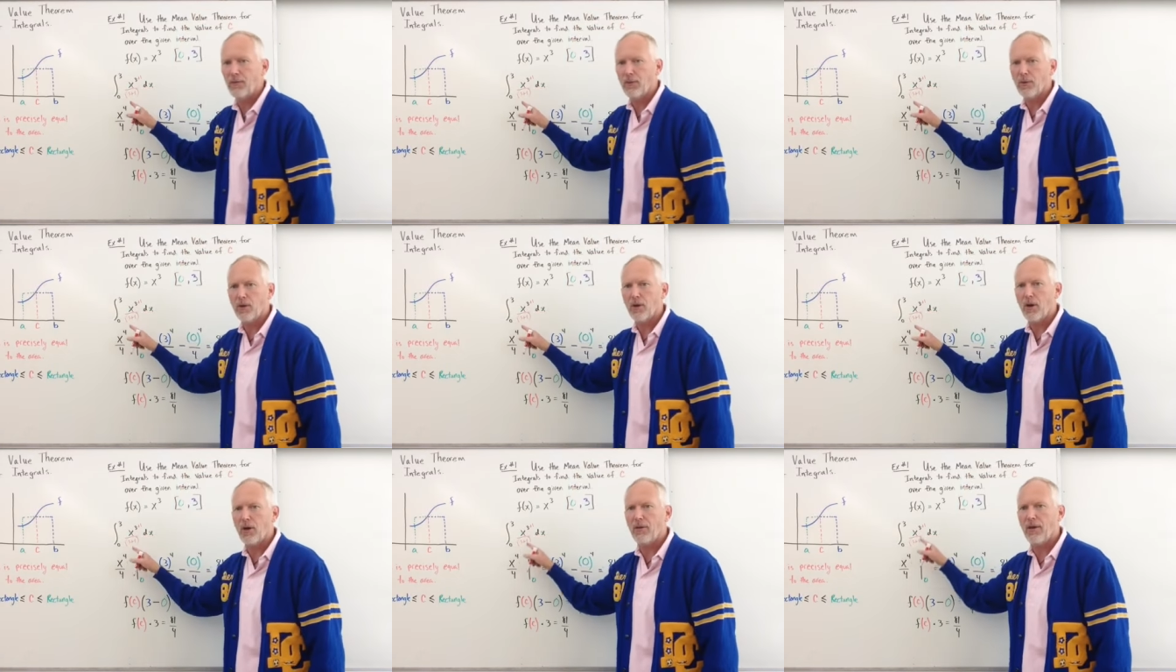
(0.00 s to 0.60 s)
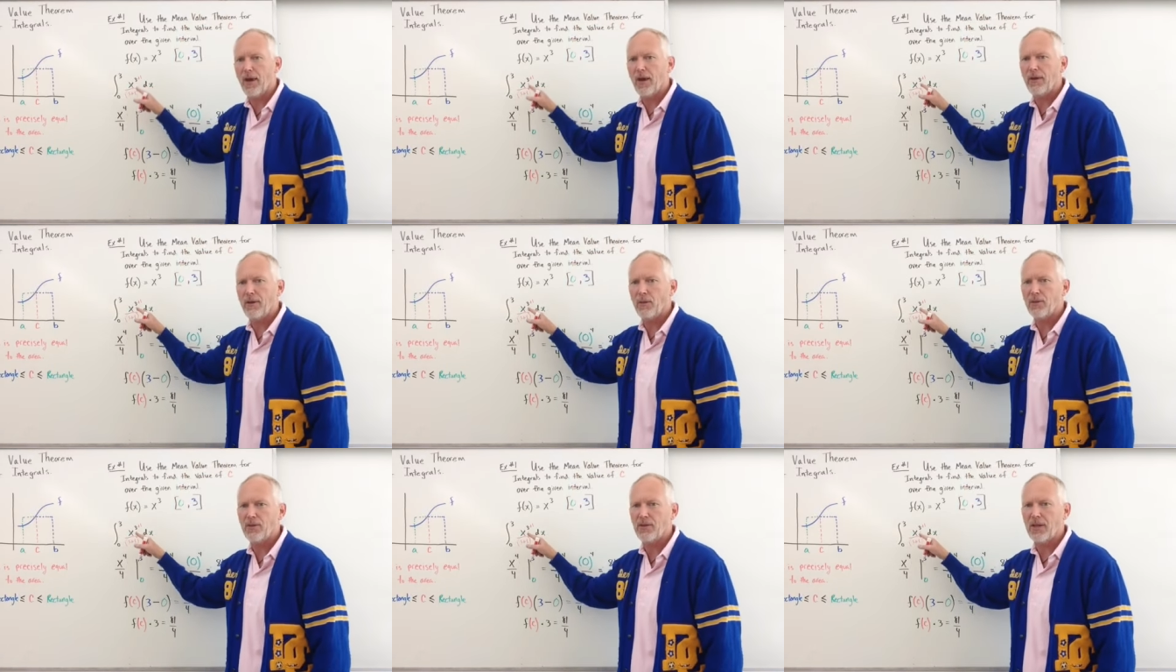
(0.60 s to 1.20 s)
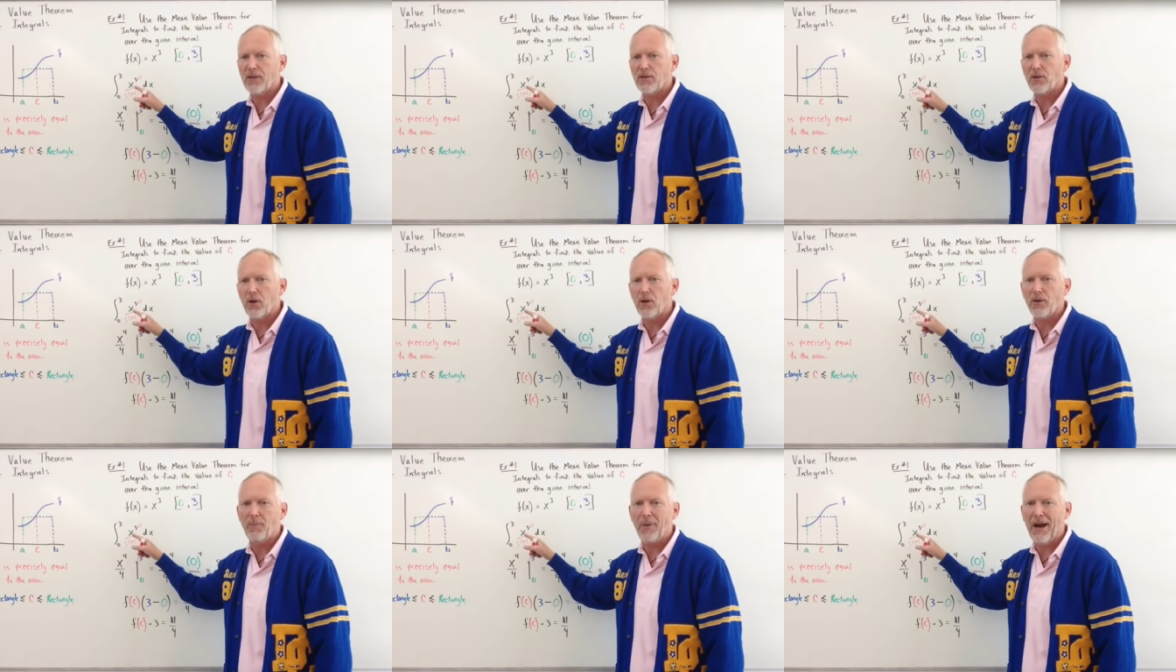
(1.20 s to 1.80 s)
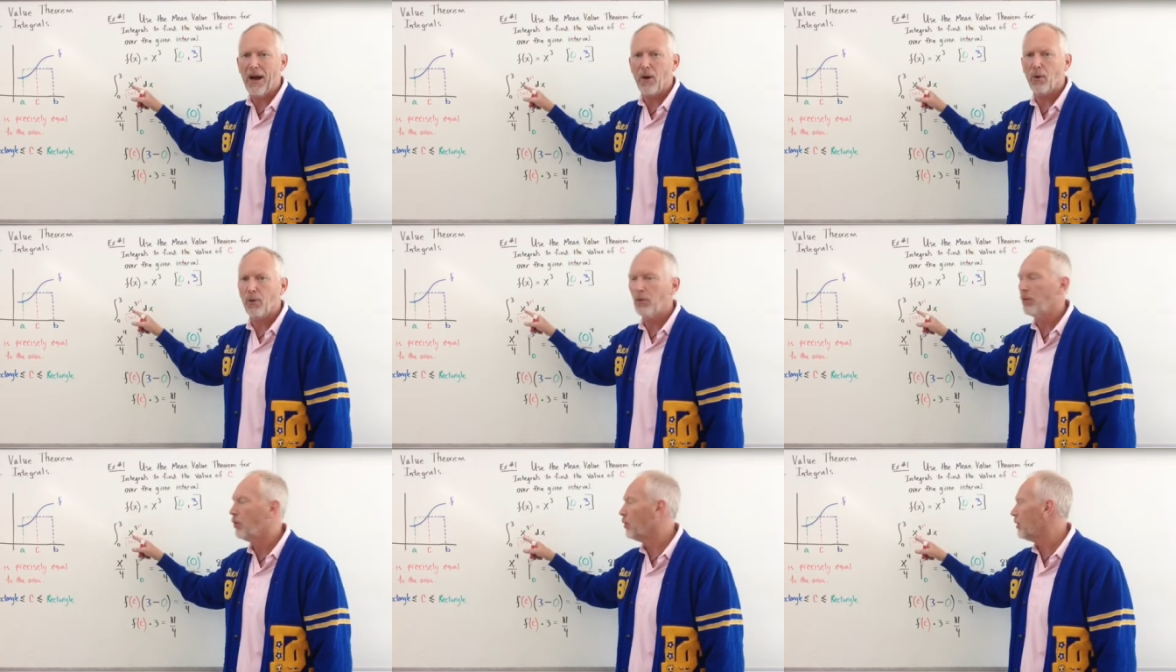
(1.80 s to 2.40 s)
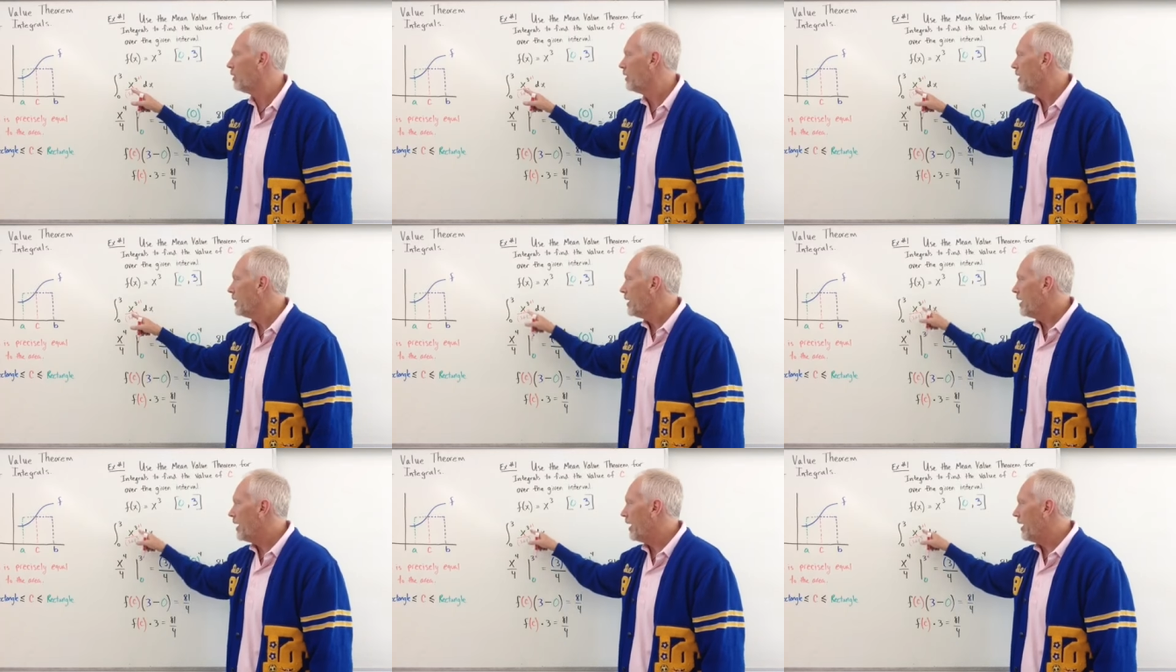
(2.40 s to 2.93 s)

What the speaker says: If you recall that's called the power rule,